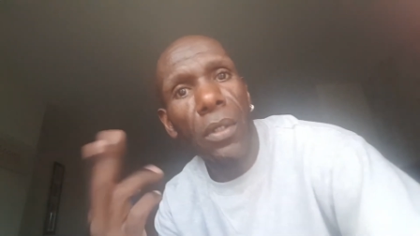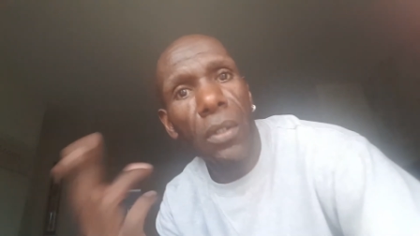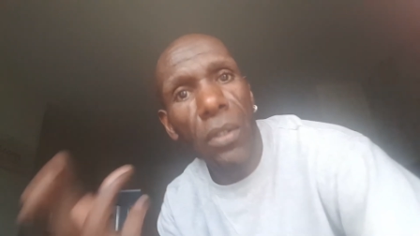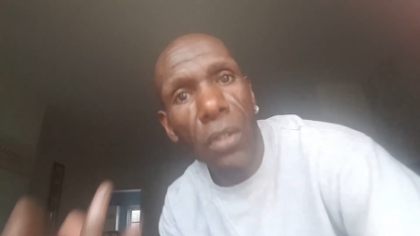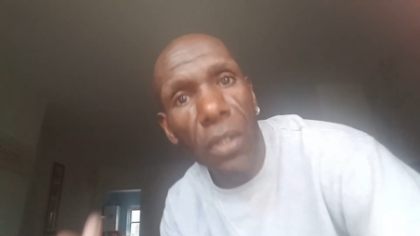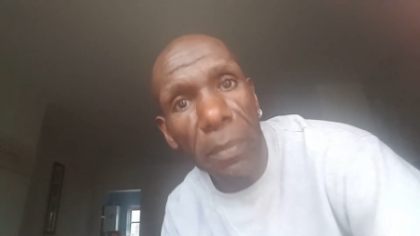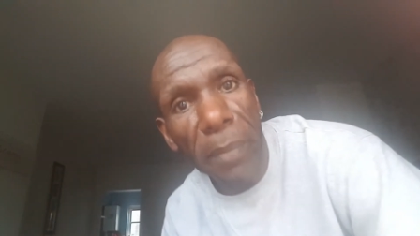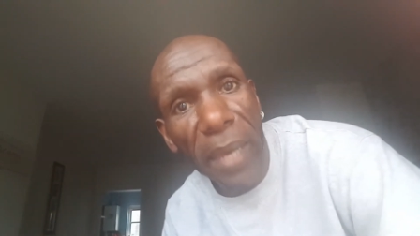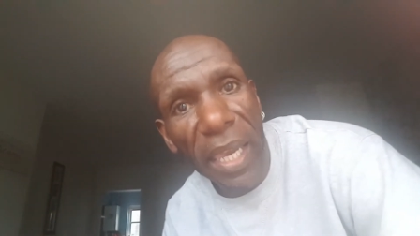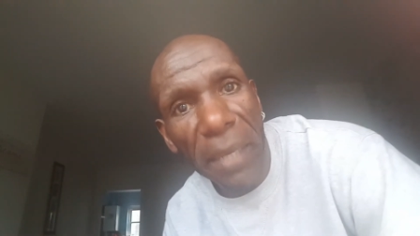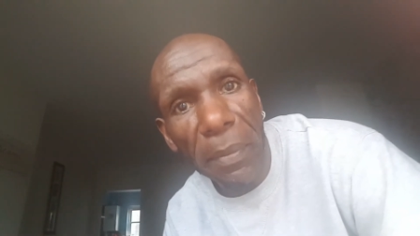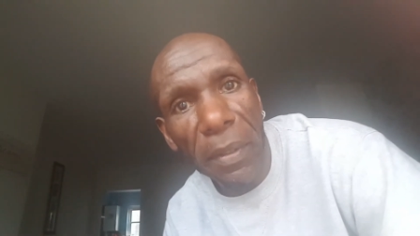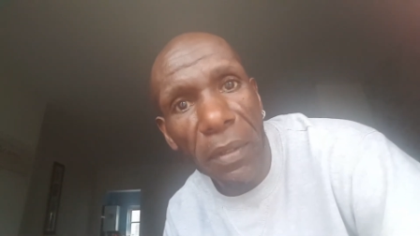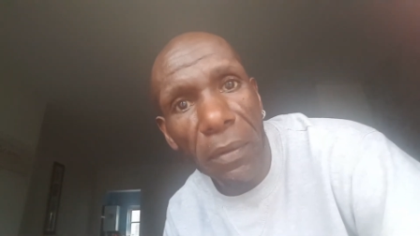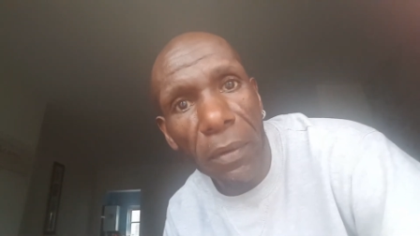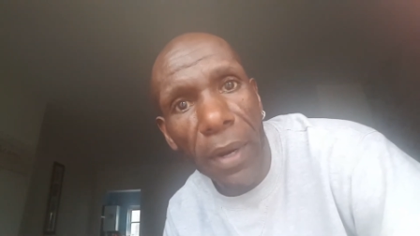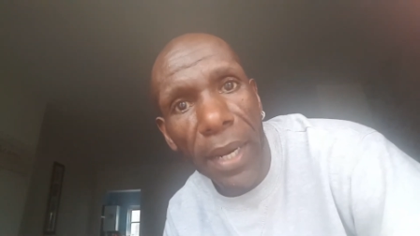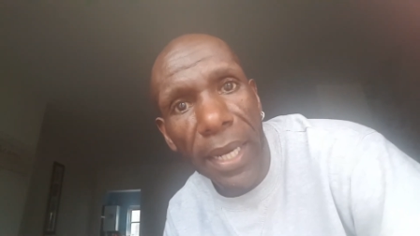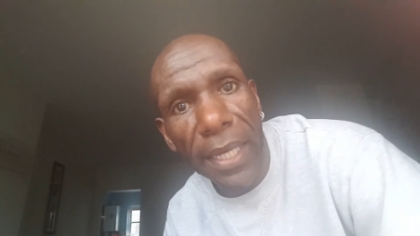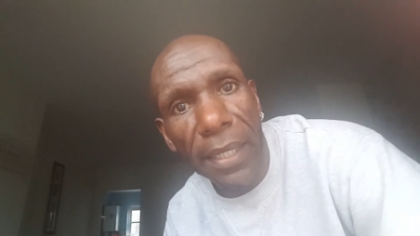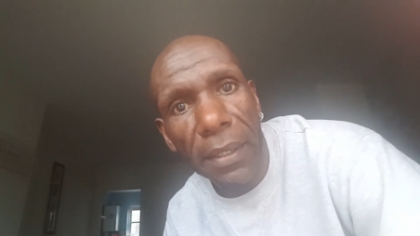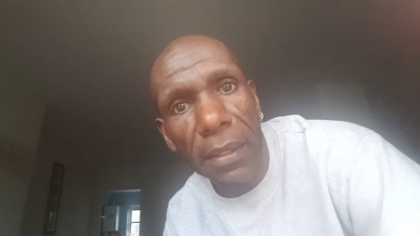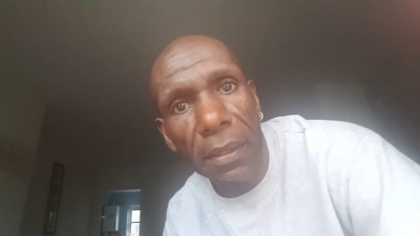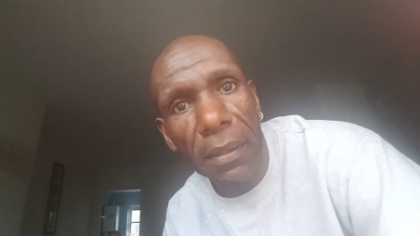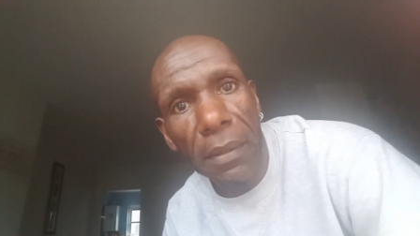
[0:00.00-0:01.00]
You may be
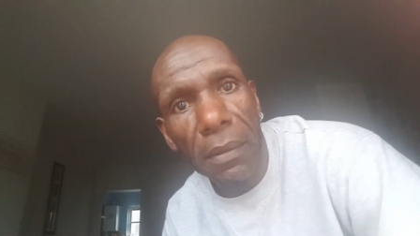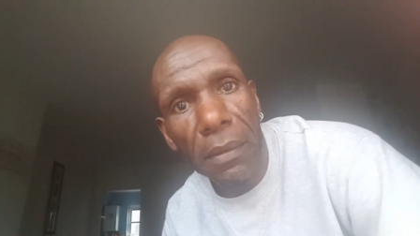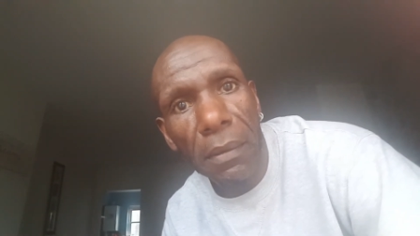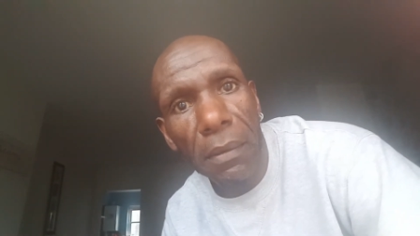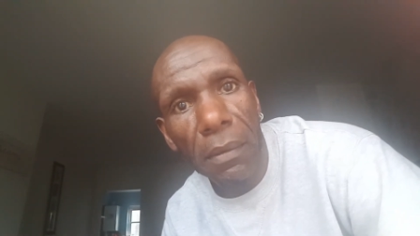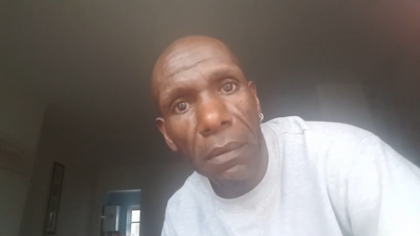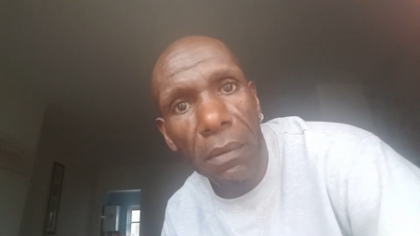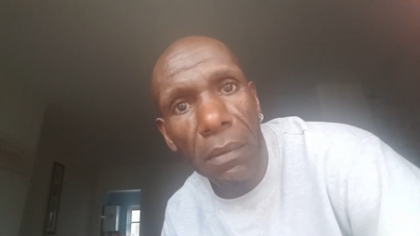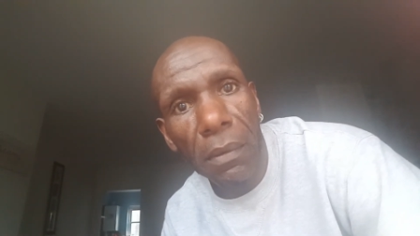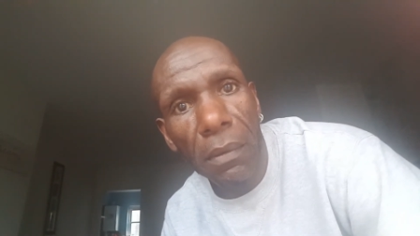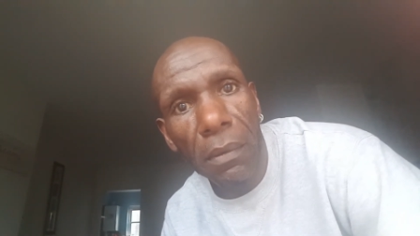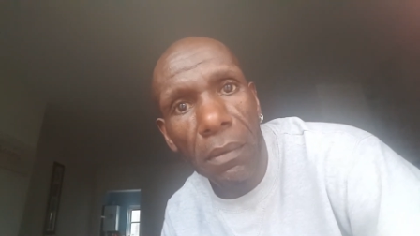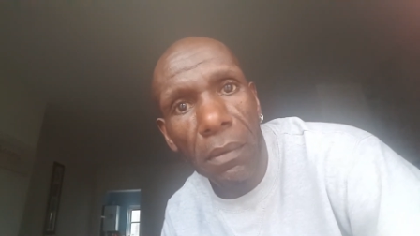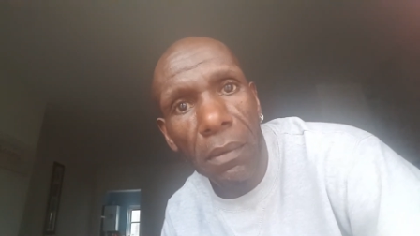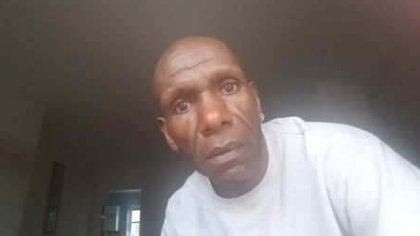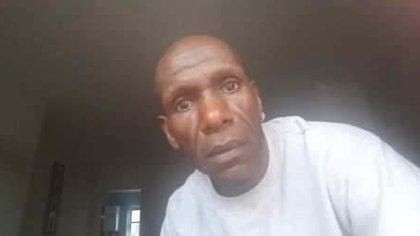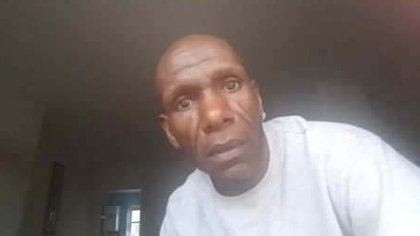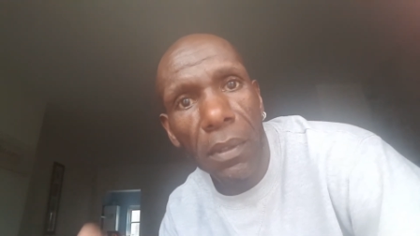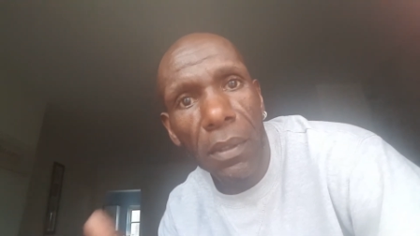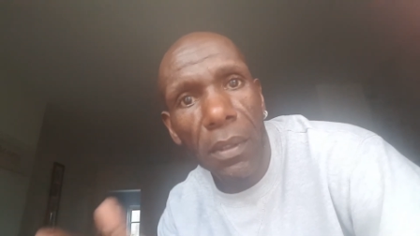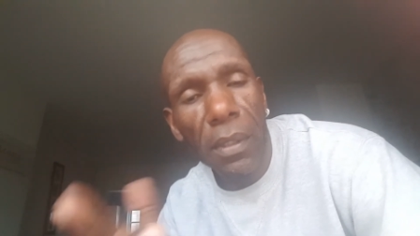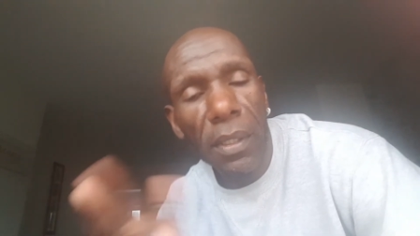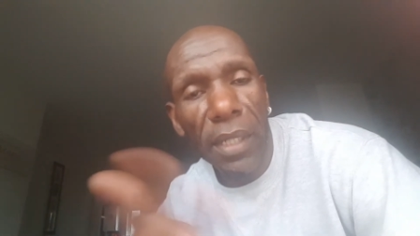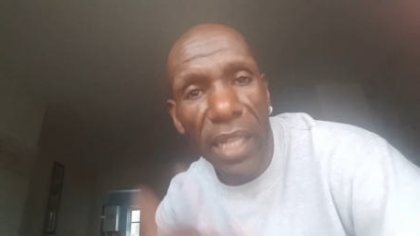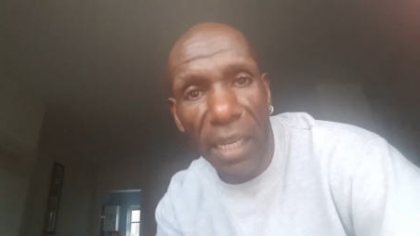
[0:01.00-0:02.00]
right,
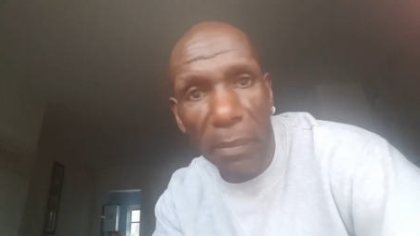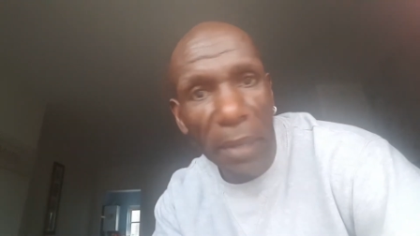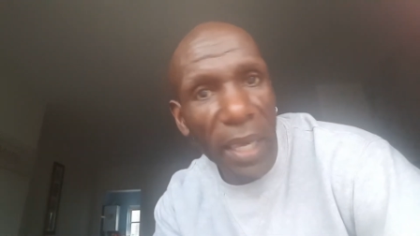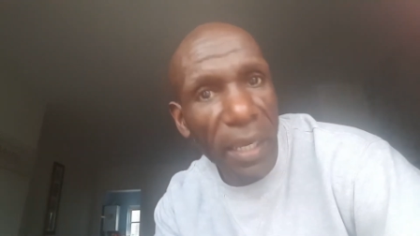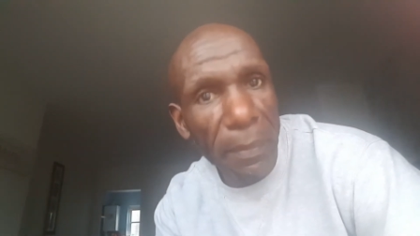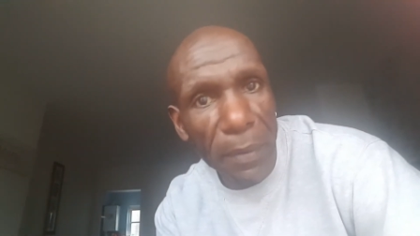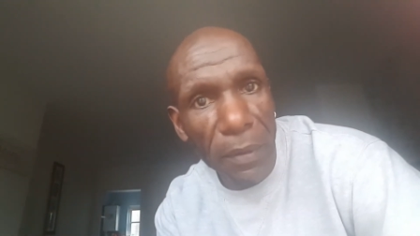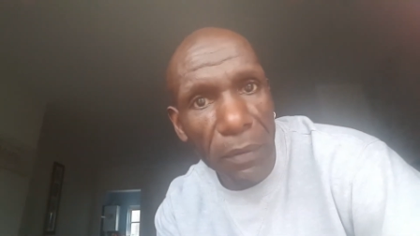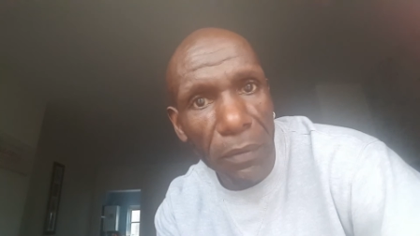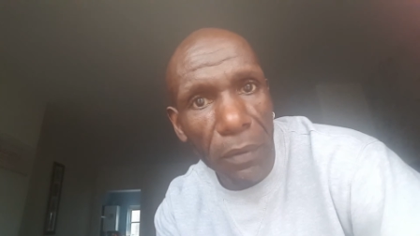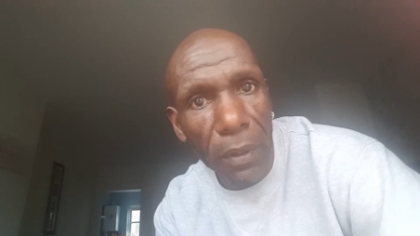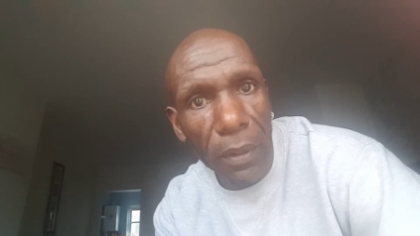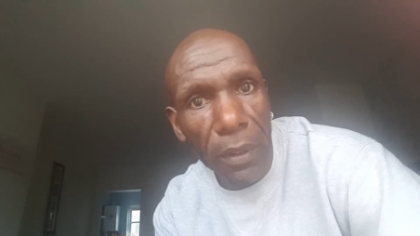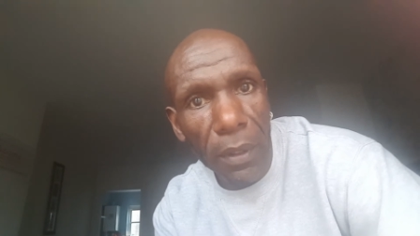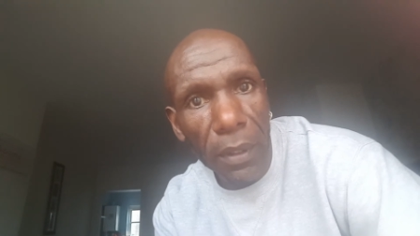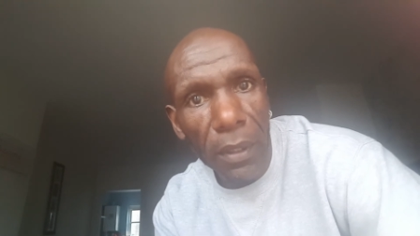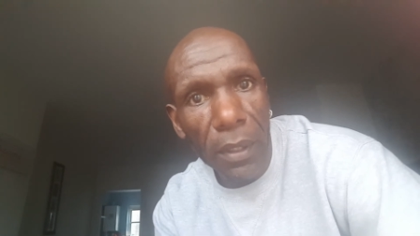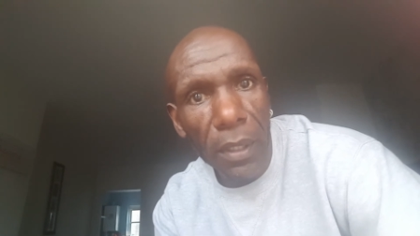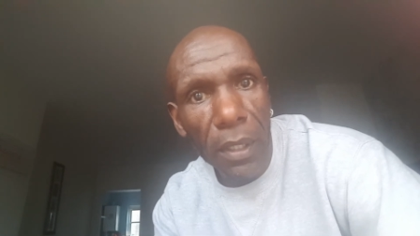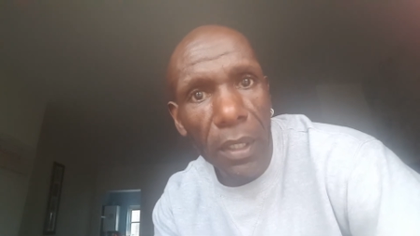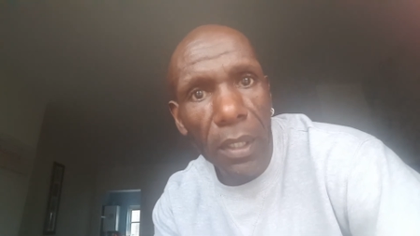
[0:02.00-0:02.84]
they may be wrong.